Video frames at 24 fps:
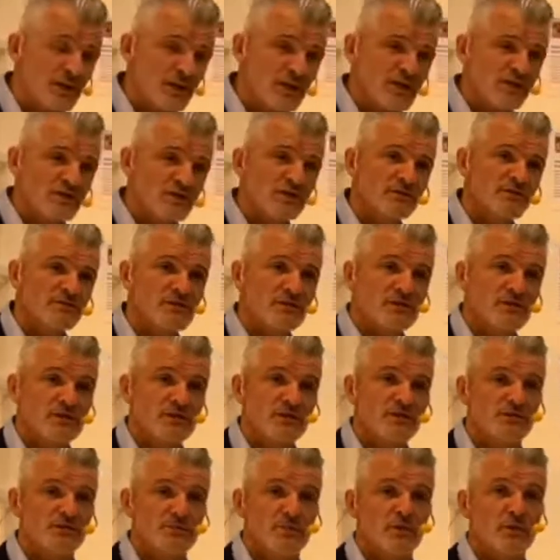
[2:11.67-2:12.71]
each of these
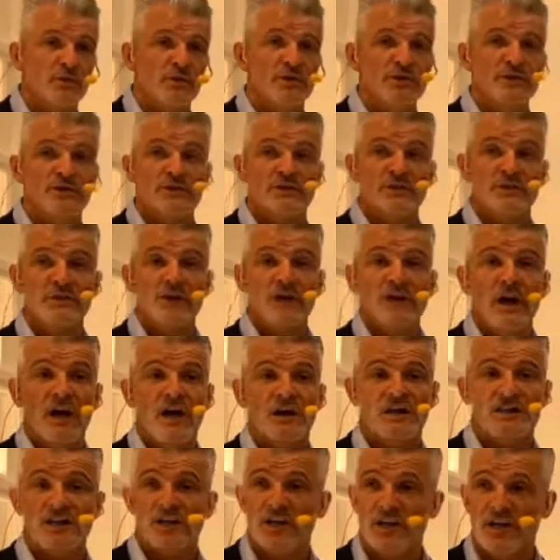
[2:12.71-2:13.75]
components
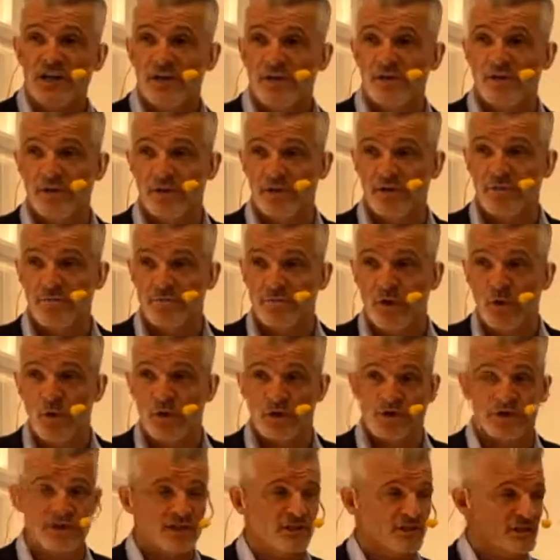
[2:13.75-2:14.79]
has equal
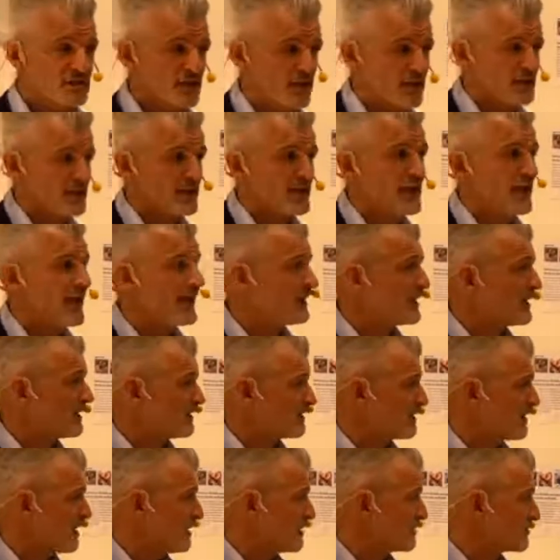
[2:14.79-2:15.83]
importance in getting
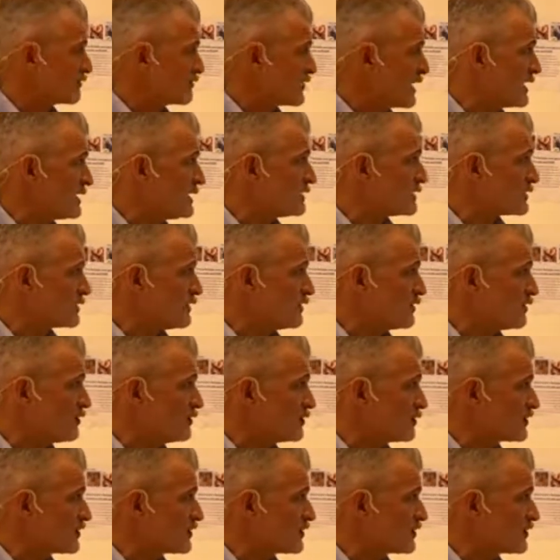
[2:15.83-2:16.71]
that right in your